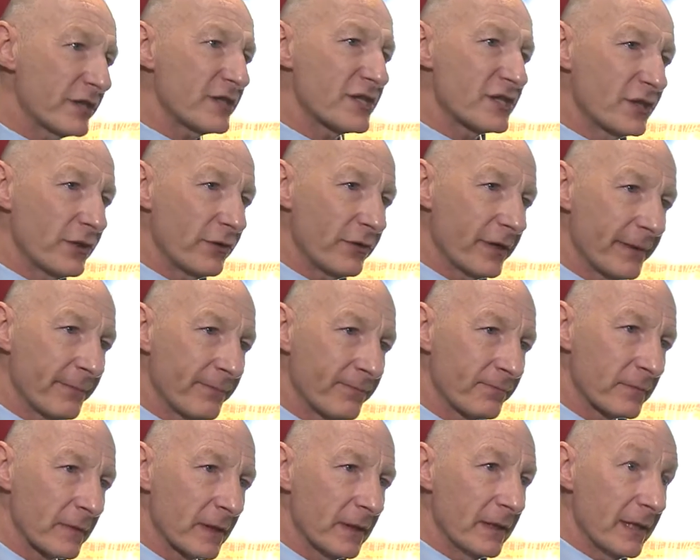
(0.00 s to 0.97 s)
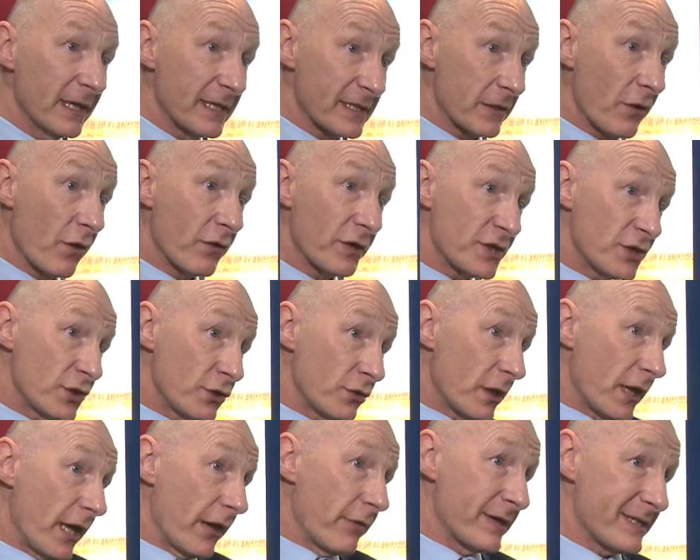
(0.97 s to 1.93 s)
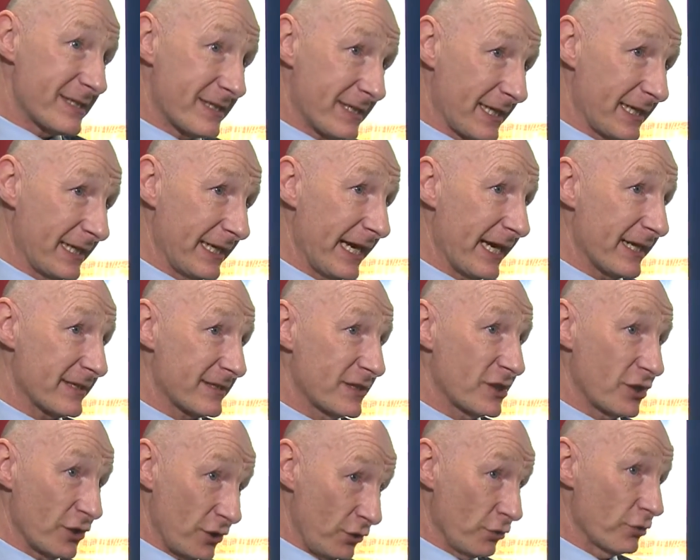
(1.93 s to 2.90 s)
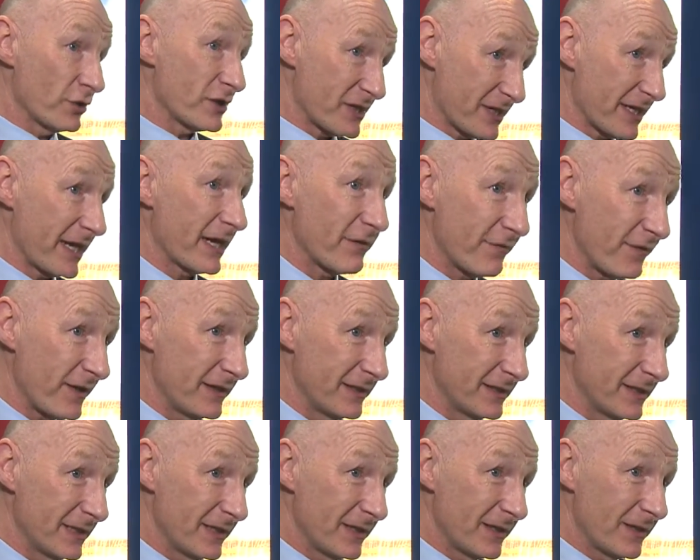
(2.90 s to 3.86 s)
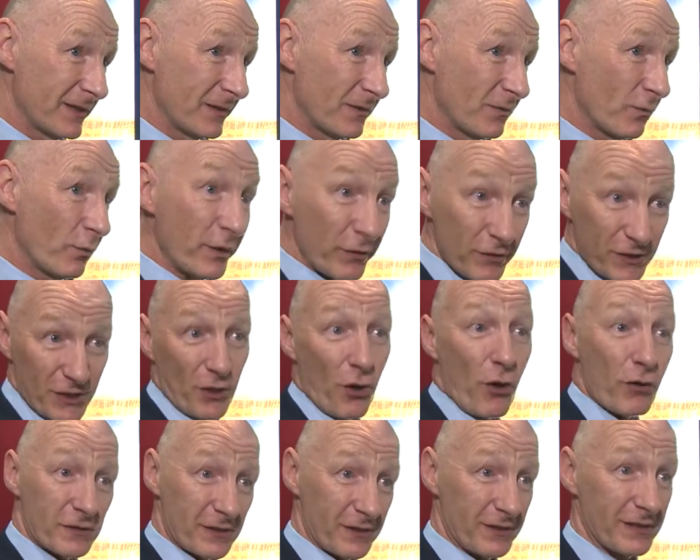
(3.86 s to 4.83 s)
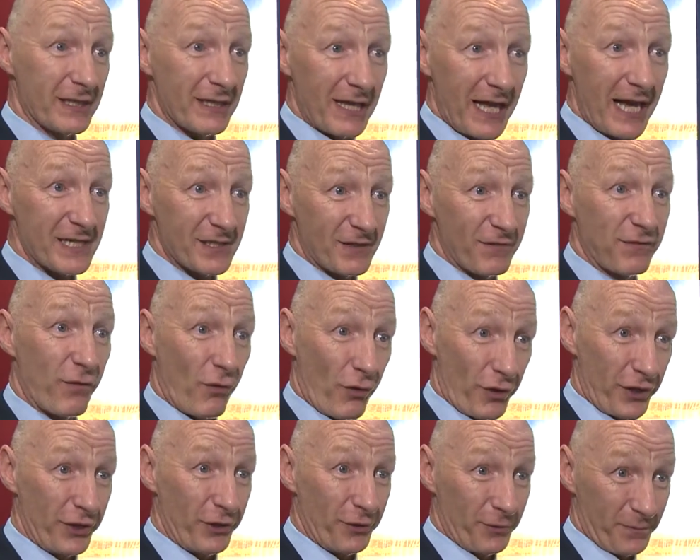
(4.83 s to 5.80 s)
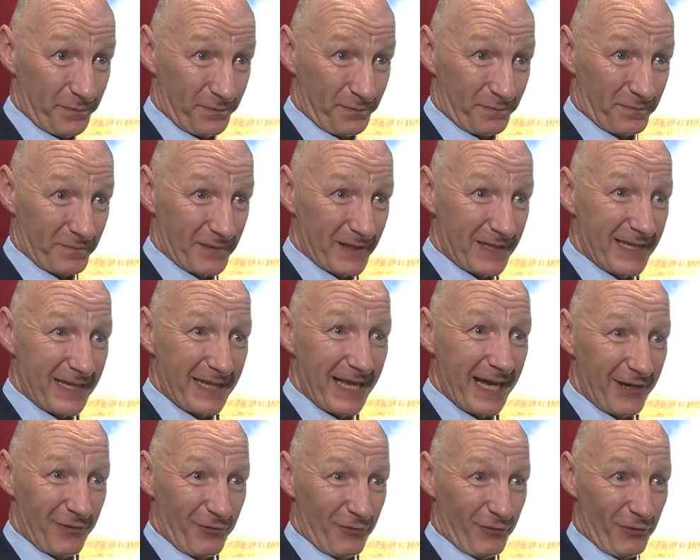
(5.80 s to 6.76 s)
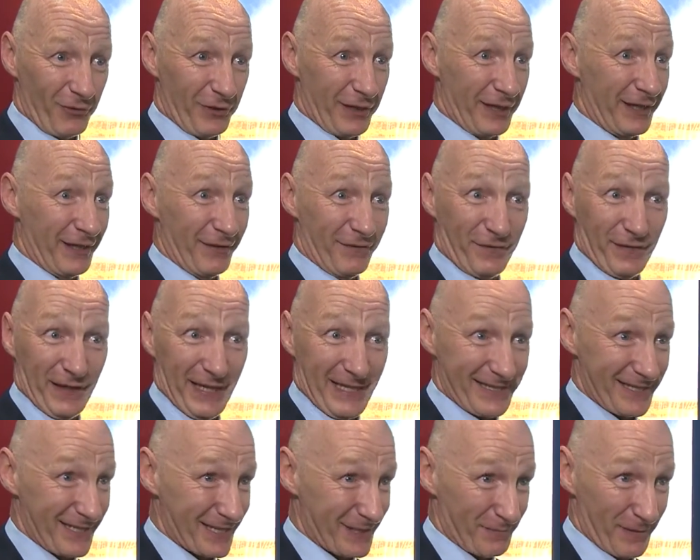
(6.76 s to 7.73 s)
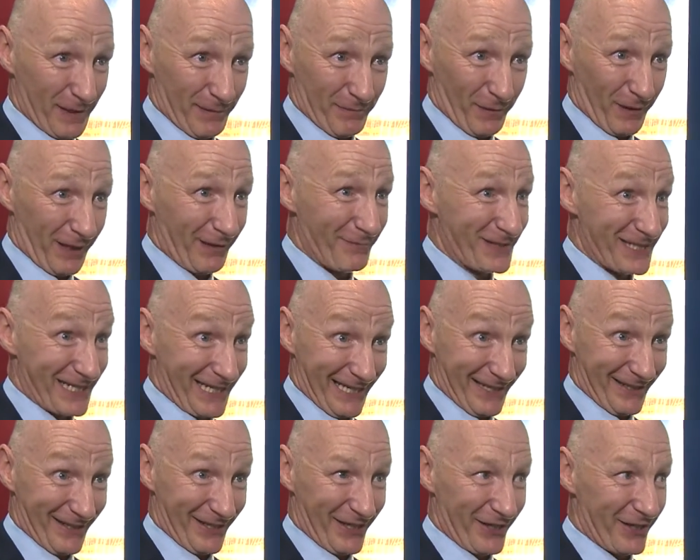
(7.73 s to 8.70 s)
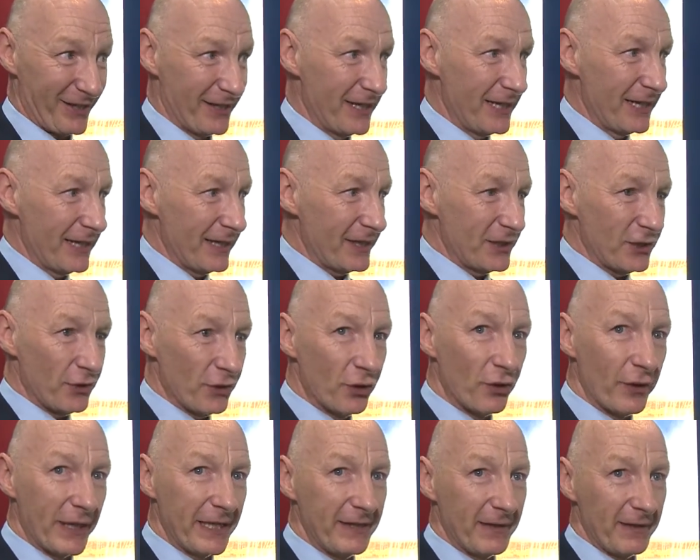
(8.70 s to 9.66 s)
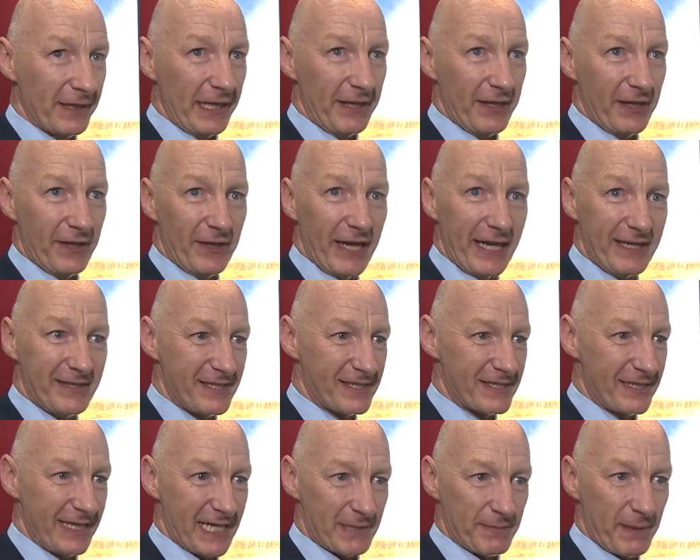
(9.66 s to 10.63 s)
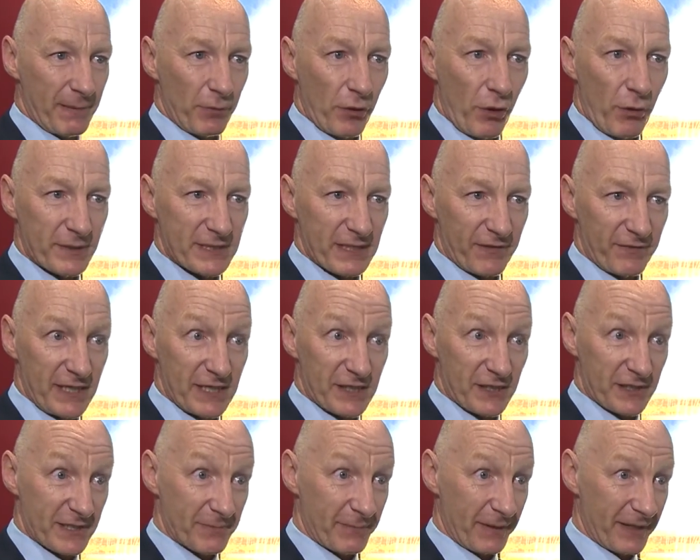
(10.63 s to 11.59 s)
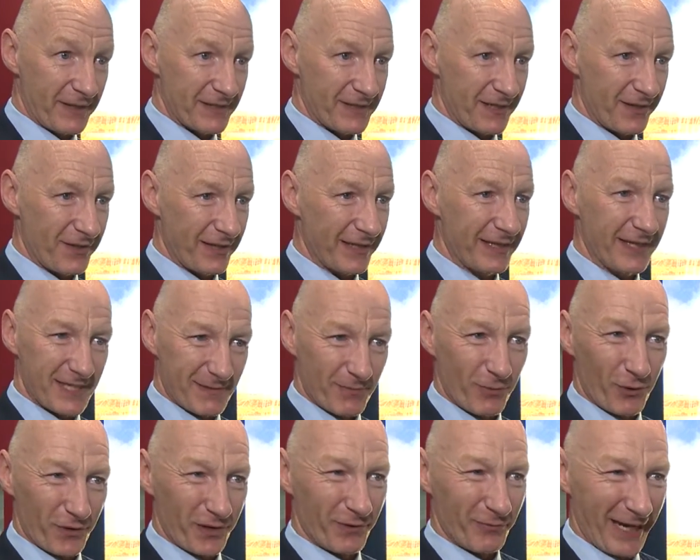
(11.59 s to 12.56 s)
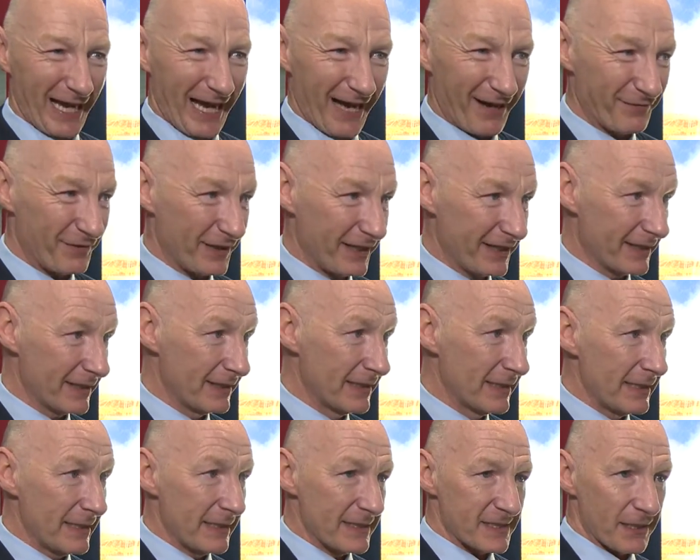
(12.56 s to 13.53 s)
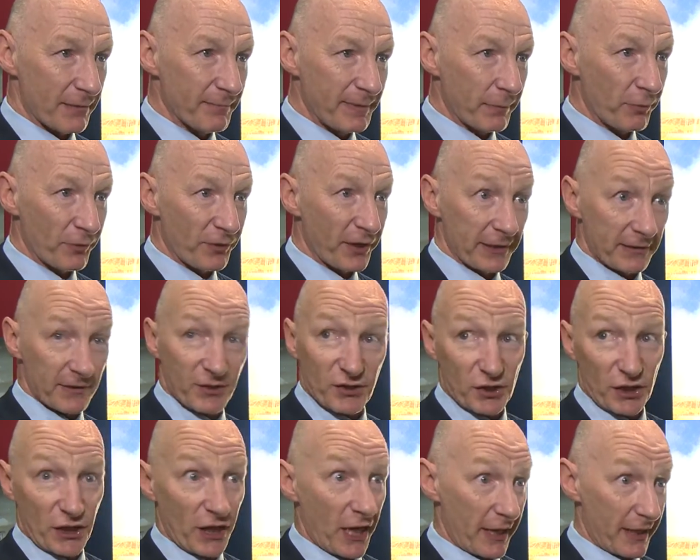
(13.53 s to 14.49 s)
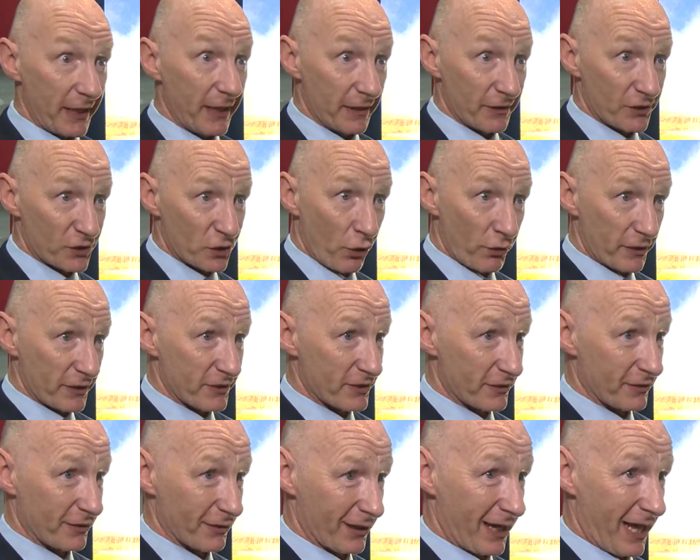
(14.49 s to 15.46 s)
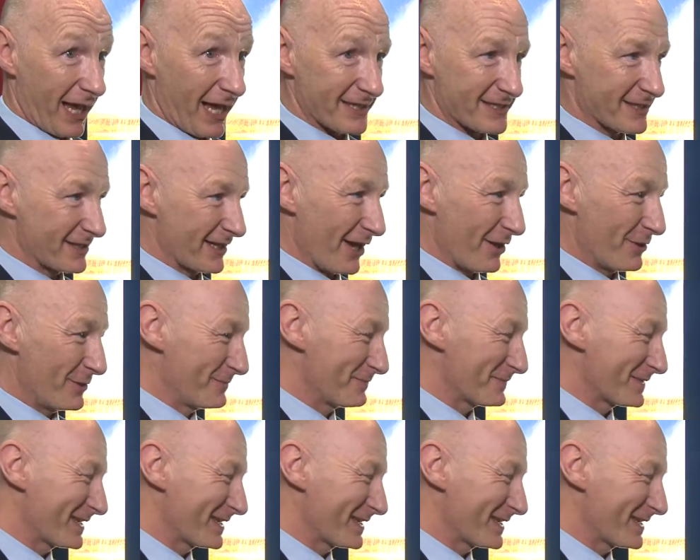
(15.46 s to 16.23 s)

it's doing, as long as you allow us to connect to your server, we'll talk to the glass for you. That really phases people, I'm telling you. You know, in the United States, people always have these conspiracy theories more than we have here. Some people think the CIA are talking to their glass now.